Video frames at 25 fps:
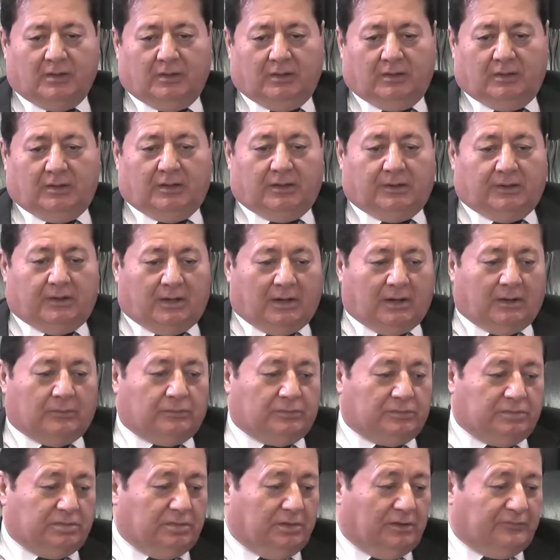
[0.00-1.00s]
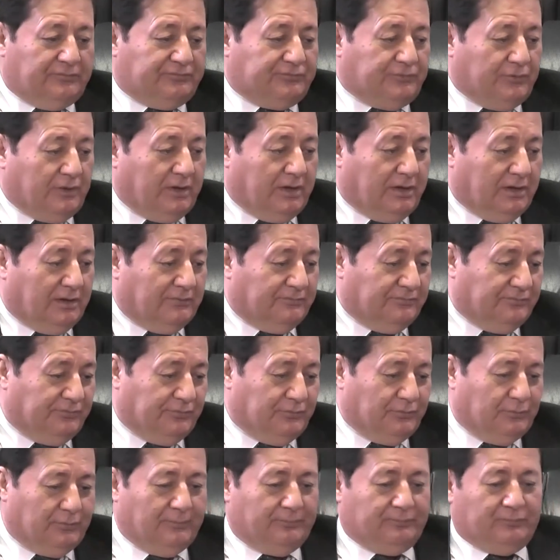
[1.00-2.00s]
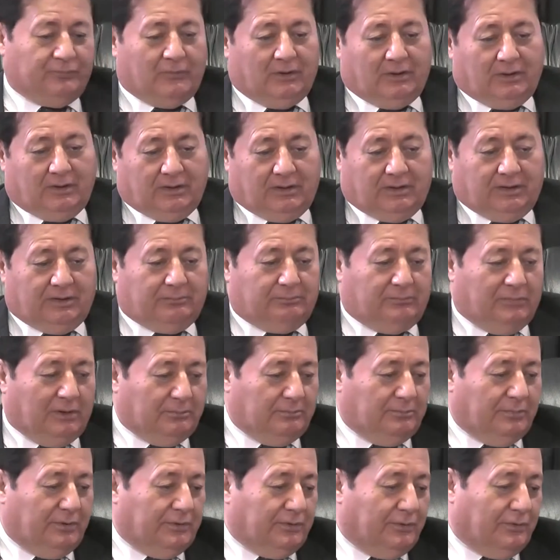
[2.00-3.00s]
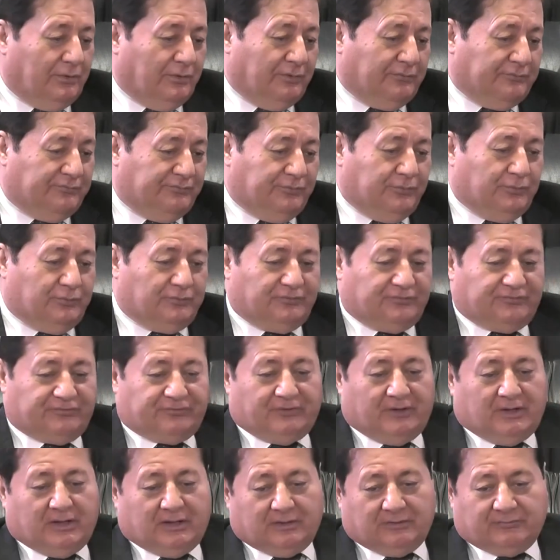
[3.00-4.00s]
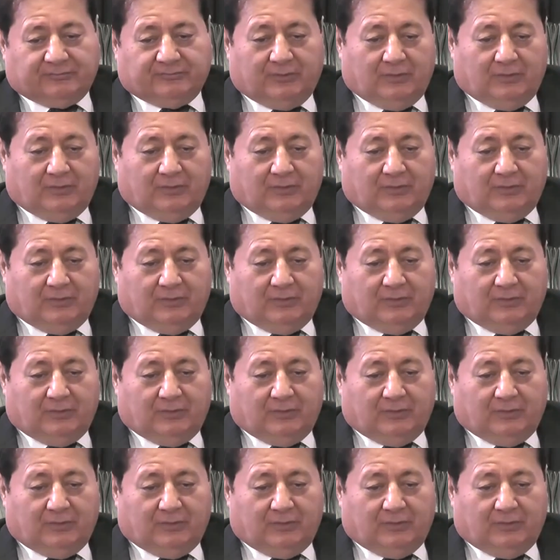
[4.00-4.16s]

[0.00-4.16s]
And I would love to have you a member of your staff